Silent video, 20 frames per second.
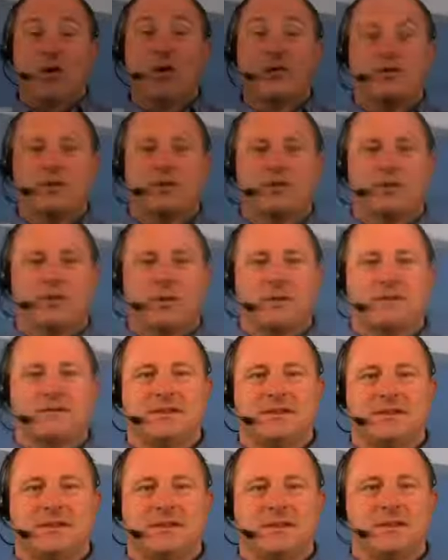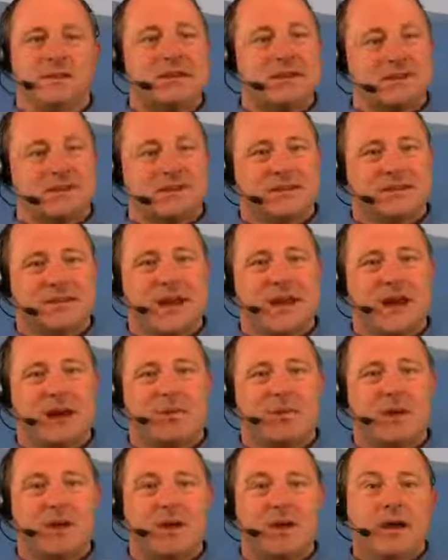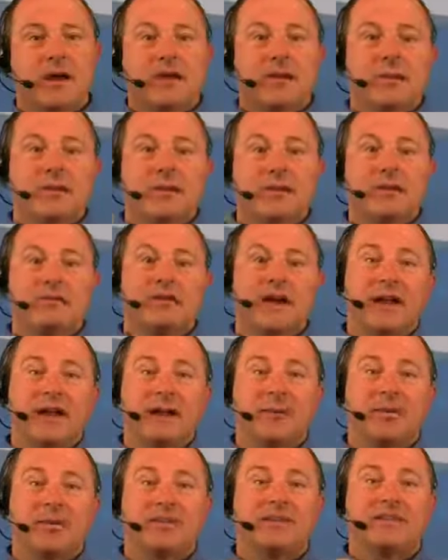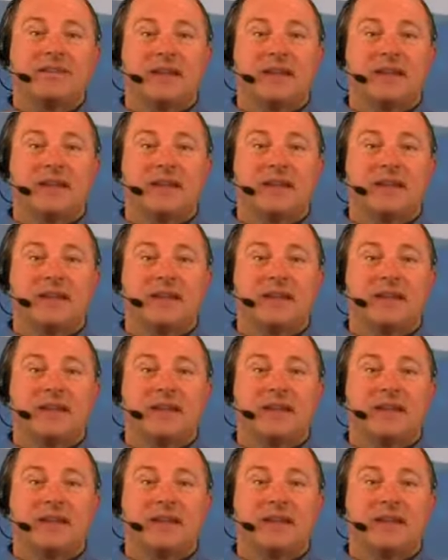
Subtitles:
your Digi-Wave system is a snap with the available